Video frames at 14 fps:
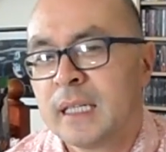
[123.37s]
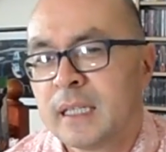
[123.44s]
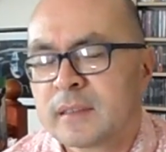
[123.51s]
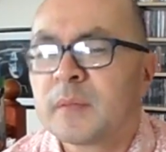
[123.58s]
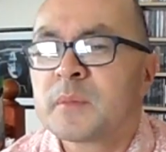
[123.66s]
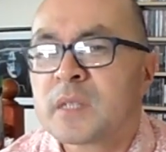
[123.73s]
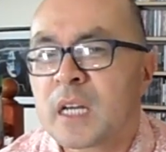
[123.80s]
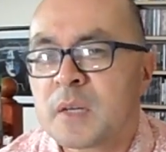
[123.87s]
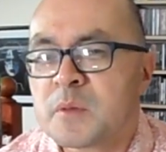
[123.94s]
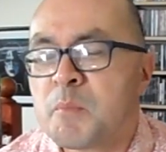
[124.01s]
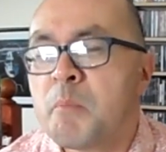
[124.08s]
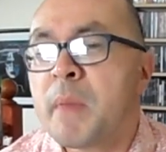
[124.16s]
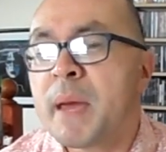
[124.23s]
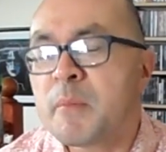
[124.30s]
Sometimes
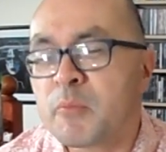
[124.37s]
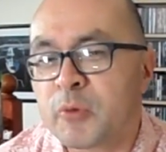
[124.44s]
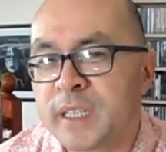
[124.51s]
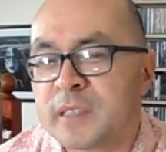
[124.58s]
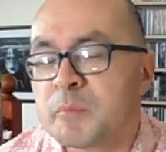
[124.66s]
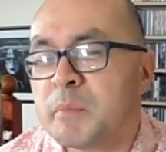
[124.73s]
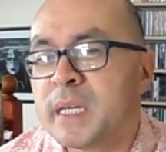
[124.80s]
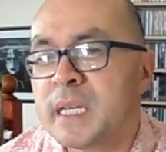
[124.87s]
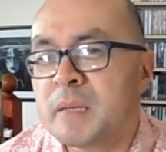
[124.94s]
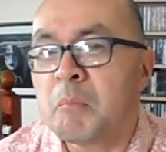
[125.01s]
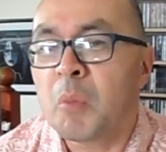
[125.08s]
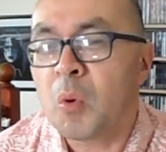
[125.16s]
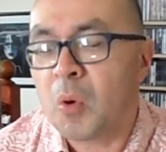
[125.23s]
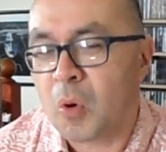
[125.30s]
memories mean
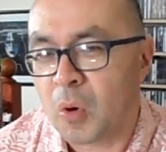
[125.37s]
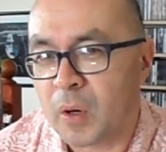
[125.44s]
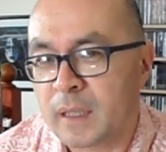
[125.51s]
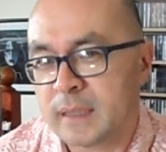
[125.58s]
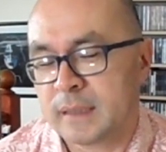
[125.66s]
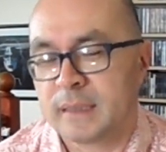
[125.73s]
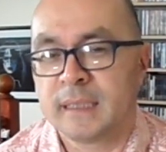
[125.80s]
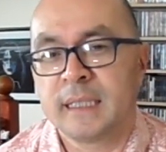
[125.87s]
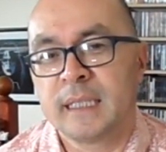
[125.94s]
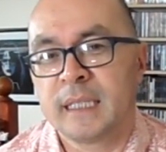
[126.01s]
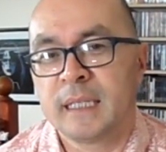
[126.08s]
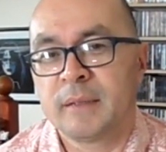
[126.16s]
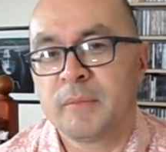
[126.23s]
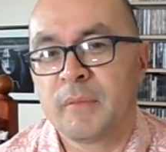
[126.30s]
more
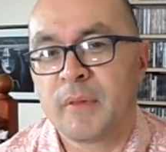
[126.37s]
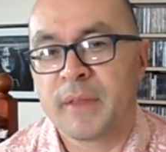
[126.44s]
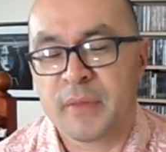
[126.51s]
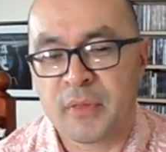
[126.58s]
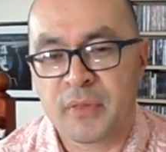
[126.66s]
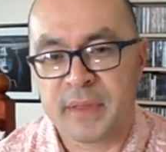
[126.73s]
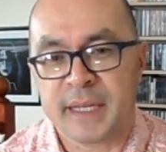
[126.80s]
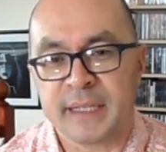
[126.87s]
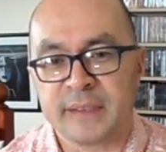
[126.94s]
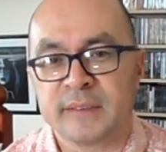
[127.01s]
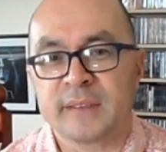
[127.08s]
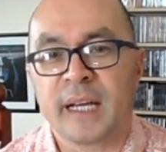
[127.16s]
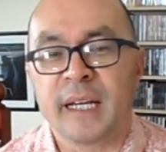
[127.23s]
than things.